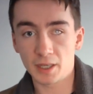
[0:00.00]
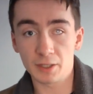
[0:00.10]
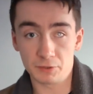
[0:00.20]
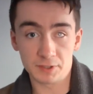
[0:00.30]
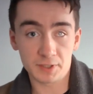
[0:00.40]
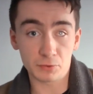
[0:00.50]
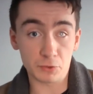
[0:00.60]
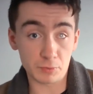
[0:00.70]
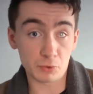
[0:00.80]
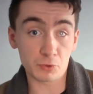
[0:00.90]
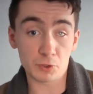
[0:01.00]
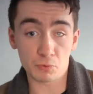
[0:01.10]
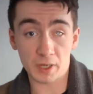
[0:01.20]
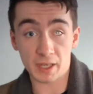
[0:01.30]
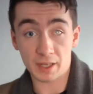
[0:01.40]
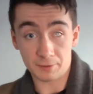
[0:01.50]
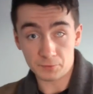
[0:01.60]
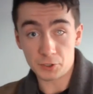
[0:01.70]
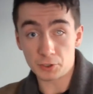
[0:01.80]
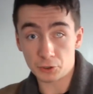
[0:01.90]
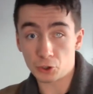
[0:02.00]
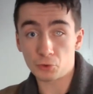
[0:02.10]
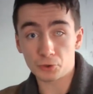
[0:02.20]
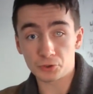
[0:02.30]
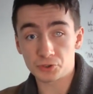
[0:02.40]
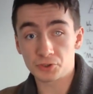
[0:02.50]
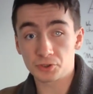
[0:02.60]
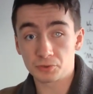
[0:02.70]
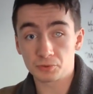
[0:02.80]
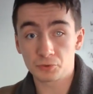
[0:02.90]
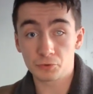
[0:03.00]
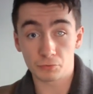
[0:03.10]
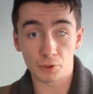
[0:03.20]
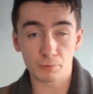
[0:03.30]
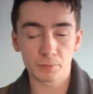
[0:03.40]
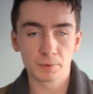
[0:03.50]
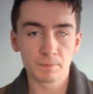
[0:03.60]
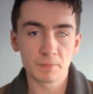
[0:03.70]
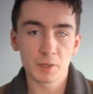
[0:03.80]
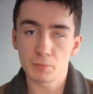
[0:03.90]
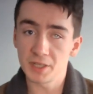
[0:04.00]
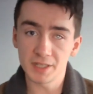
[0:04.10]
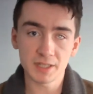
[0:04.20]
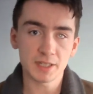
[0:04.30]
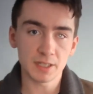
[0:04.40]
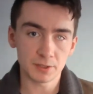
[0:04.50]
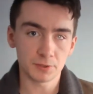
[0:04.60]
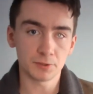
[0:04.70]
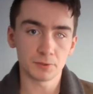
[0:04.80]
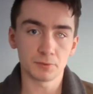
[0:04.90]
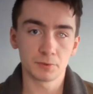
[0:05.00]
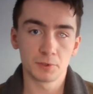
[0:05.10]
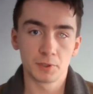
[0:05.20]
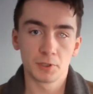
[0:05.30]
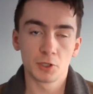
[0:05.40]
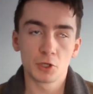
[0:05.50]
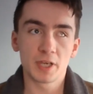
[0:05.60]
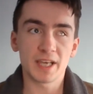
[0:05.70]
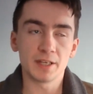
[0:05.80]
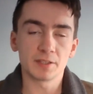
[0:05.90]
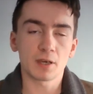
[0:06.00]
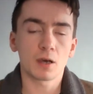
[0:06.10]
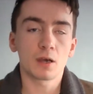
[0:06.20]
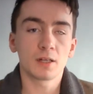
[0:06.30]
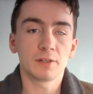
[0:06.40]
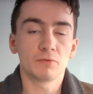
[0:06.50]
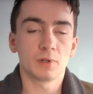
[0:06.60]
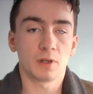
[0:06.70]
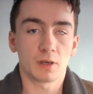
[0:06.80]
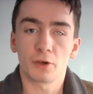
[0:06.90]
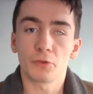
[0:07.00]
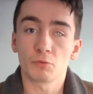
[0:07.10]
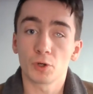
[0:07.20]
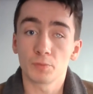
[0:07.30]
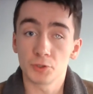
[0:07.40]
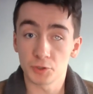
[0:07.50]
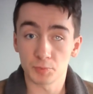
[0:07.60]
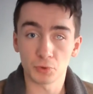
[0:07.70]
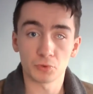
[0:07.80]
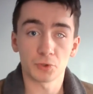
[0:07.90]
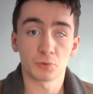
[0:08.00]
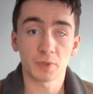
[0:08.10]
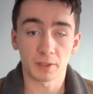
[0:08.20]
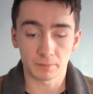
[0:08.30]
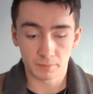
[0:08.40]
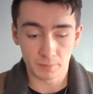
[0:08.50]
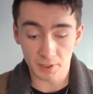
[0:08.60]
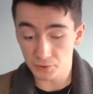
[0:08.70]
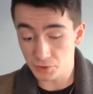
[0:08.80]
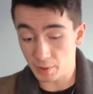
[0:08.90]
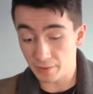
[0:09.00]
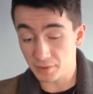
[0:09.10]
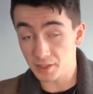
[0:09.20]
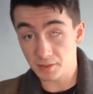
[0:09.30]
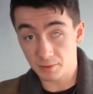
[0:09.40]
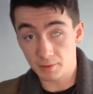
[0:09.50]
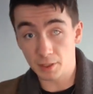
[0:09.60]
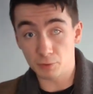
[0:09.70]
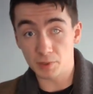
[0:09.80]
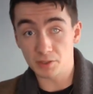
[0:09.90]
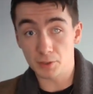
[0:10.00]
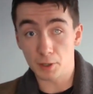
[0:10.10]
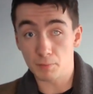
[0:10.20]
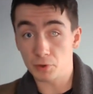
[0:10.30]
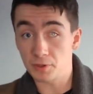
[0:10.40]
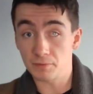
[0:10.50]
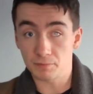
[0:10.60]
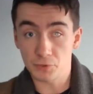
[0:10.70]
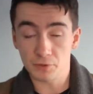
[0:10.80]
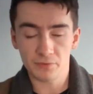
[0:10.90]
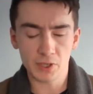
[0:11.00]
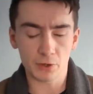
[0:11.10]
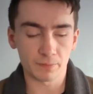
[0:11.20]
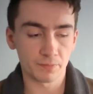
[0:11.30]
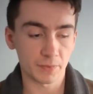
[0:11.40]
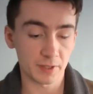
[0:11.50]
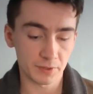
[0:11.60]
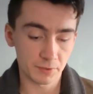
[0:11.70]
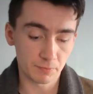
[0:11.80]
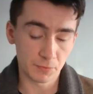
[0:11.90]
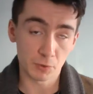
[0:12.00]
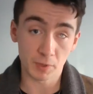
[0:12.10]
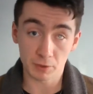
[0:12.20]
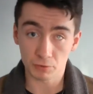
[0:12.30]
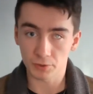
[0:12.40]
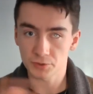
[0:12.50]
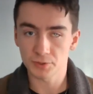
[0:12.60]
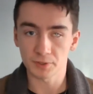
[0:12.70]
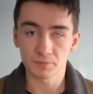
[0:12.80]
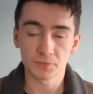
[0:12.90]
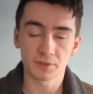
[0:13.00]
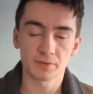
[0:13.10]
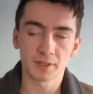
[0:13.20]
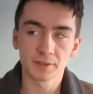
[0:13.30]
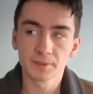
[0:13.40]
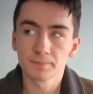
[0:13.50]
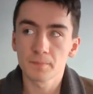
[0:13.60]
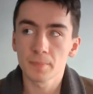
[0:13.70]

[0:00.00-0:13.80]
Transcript: and still support your weight, and you could hold on to the rope. But you didn't need to entirely rely on the rope to support your weight, because you had these little bits you could put your feet on as you went across the face.